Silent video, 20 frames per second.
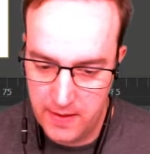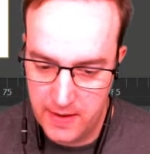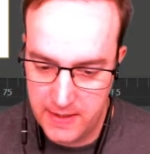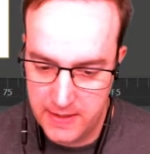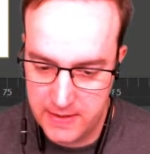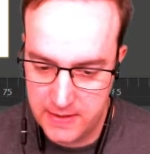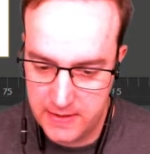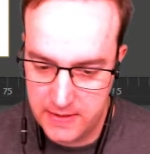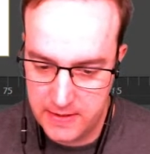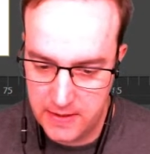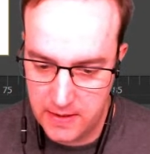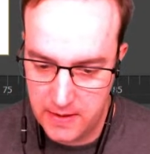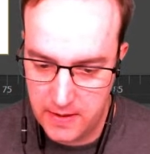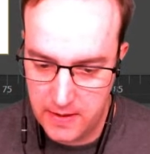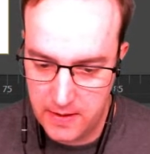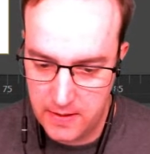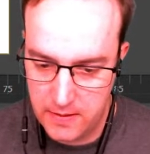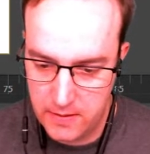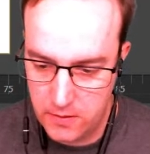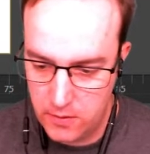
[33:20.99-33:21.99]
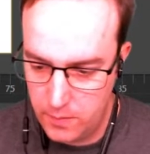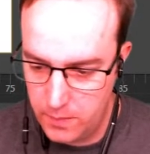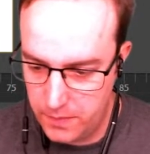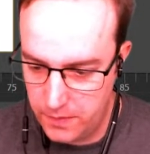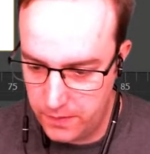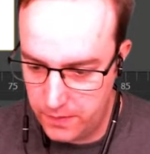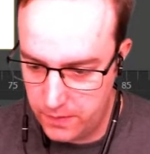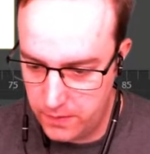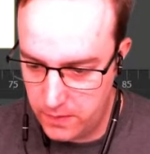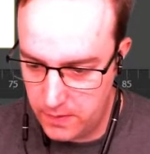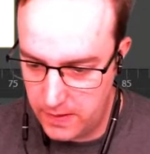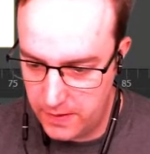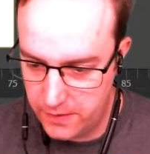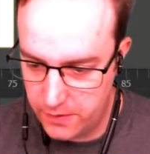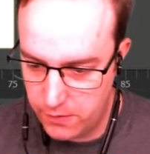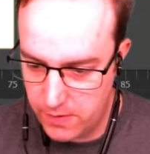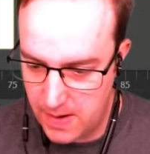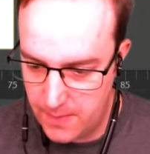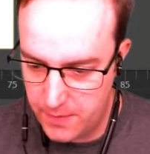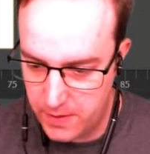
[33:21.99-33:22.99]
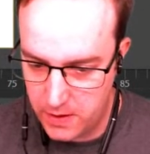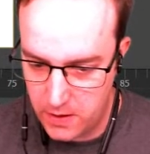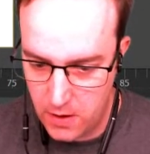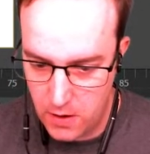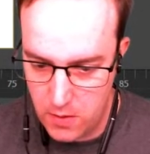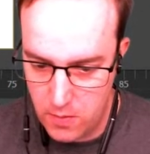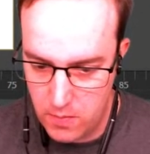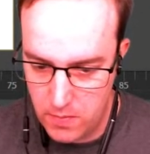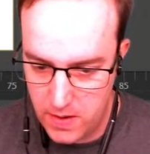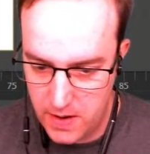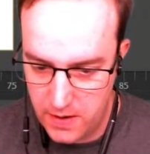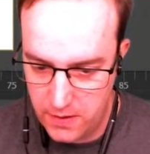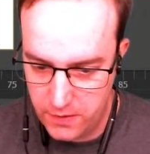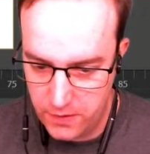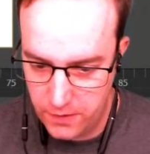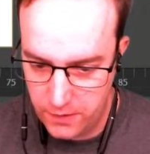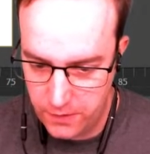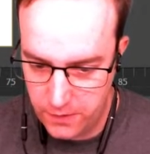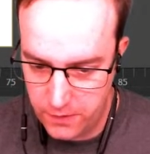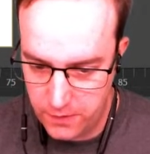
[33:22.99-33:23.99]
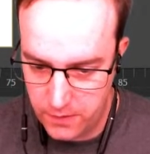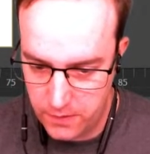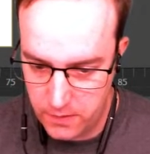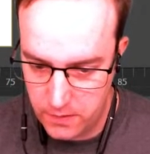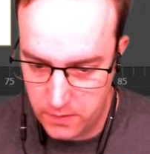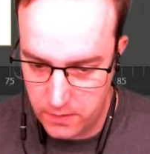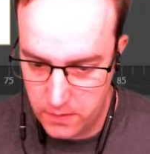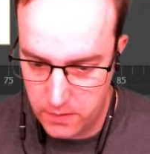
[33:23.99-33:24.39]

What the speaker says: Let's grab the comb and just